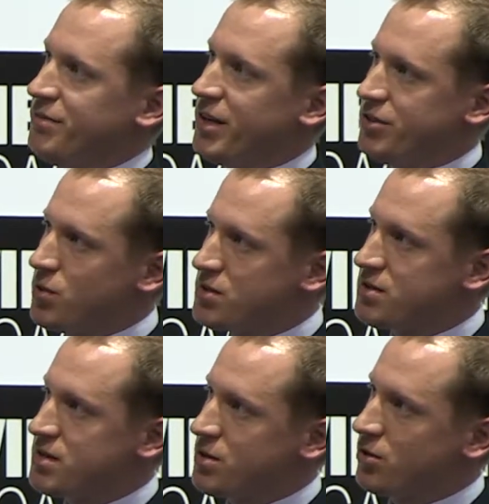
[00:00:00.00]
that
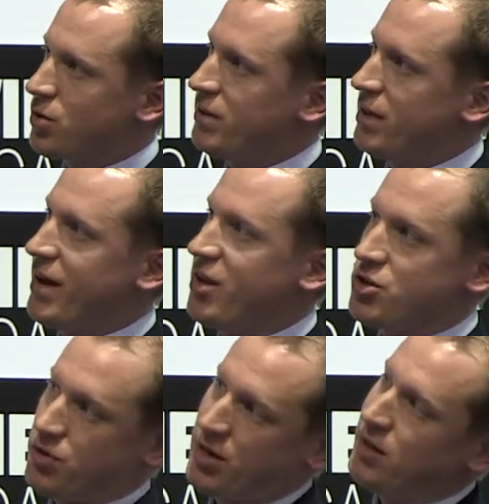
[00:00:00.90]
uses this control deviation
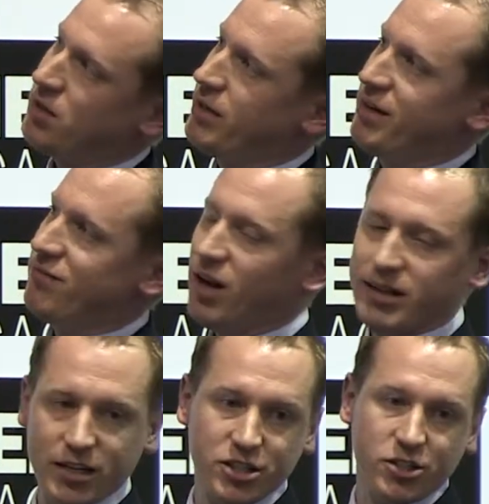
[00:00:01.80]
to calculate a
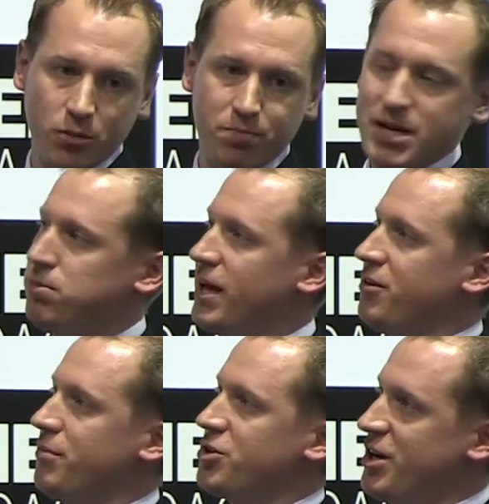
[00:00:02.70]
voltage that should be applied to
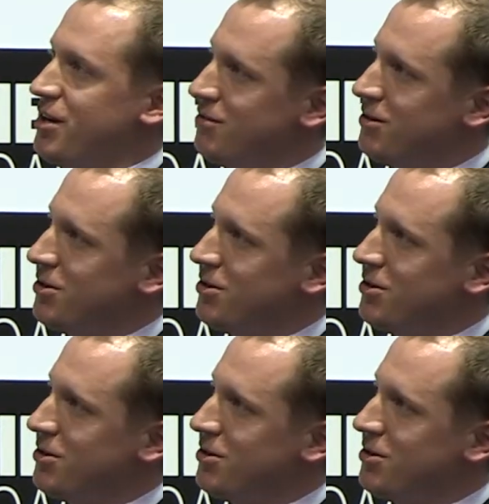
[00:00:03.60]
the machine.